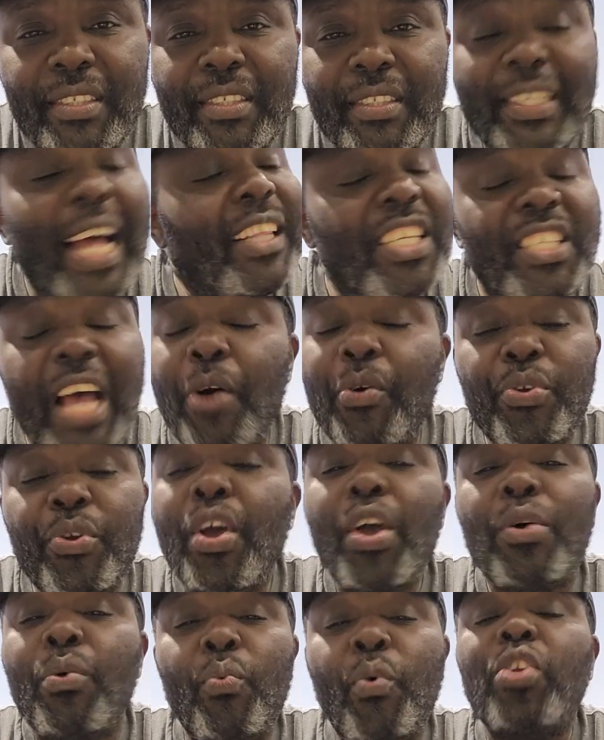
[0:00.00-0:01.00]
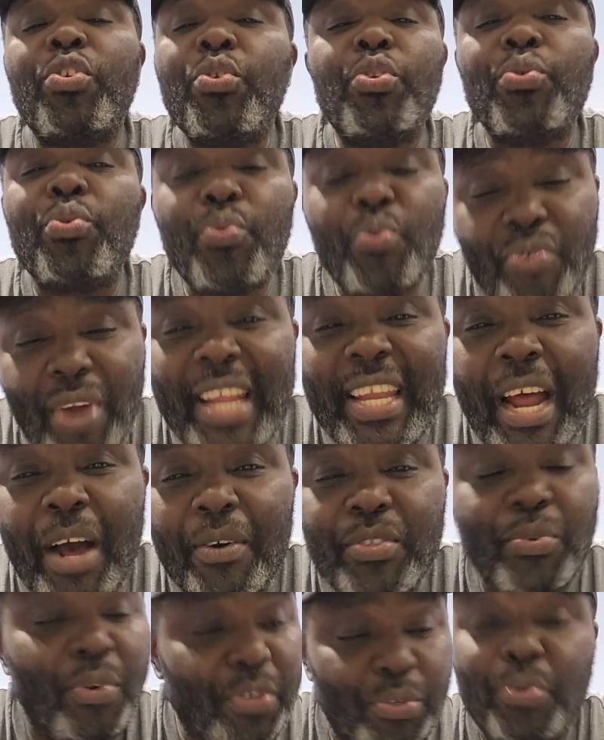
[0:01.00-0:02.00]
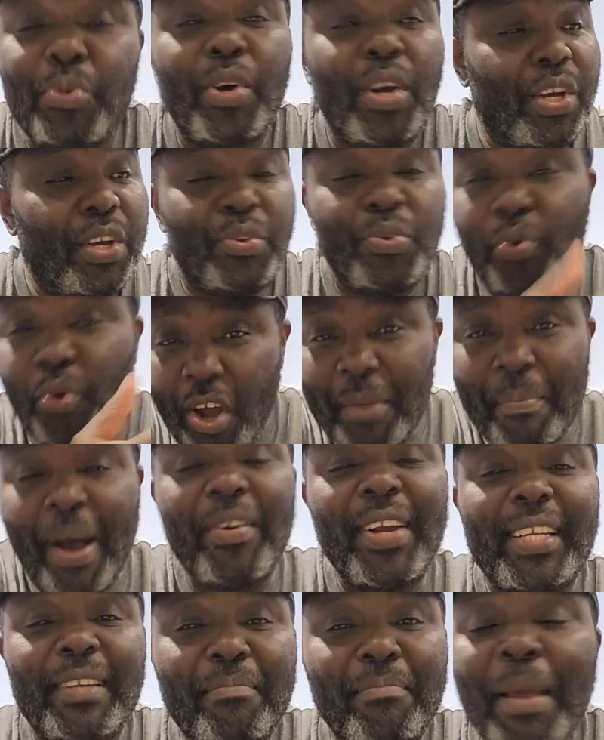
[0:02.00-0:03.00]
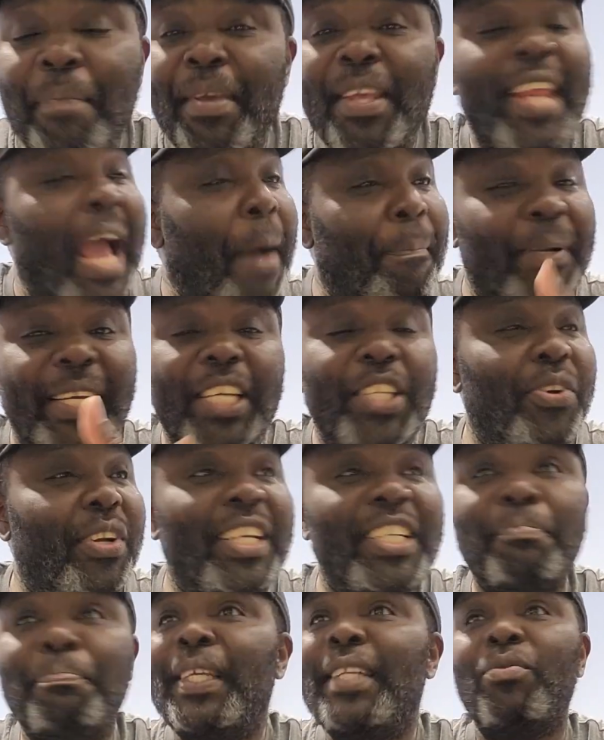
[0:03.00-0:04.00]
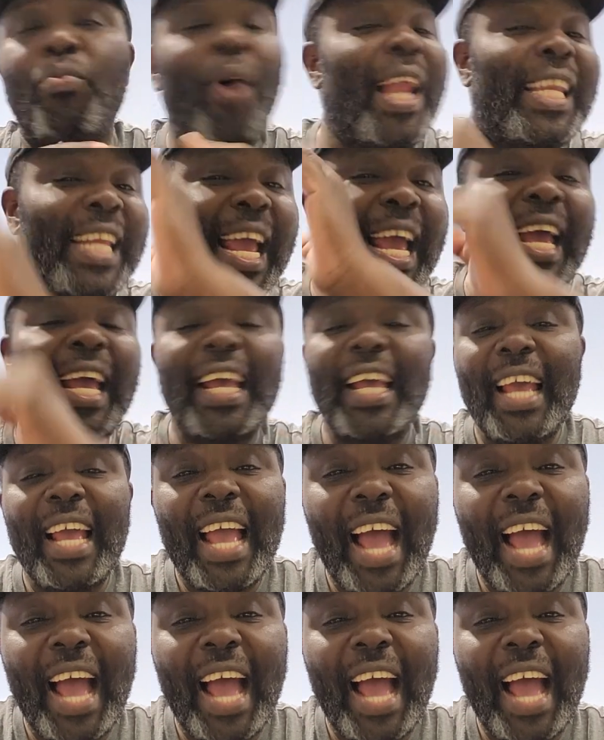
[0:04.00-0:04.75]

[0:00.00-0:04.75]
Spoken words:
That is what you should do right now. So you got married, maybe the application has been 1 year,